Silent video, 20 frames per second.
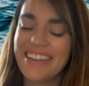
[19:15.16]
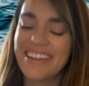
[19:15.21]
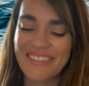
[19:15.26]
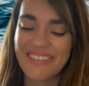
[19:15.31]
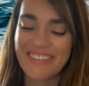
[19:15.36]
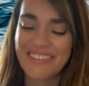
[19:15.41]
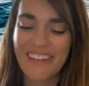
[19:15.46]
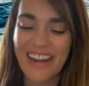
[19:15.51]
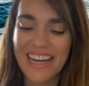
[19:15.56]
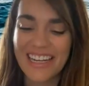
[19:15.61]

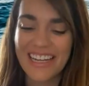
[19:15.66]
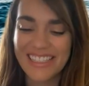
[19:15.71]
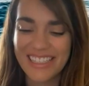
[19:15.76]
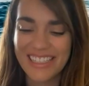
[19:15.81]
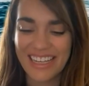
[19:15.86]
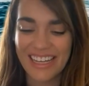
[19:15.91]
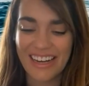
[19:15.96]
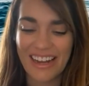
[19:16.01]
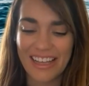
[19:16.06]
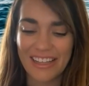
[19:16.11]

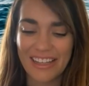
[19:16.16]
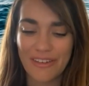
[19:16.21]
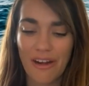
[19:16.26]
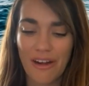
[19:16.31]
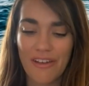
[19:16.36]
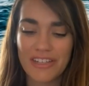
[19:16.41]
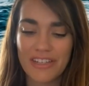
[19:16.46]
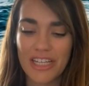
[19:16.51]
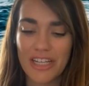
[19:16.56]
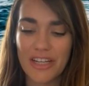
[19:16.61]
Rhys, can I
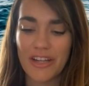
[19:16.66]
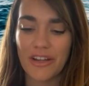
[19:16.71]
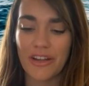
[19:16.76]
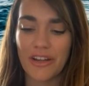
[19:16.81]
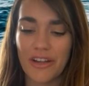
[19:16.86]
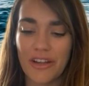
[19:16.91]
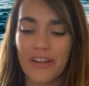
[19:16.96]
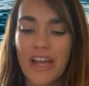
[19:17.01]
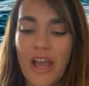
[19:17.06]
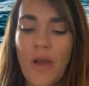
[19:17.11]
throw over to
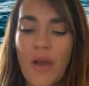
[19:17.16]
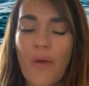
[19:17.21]
you?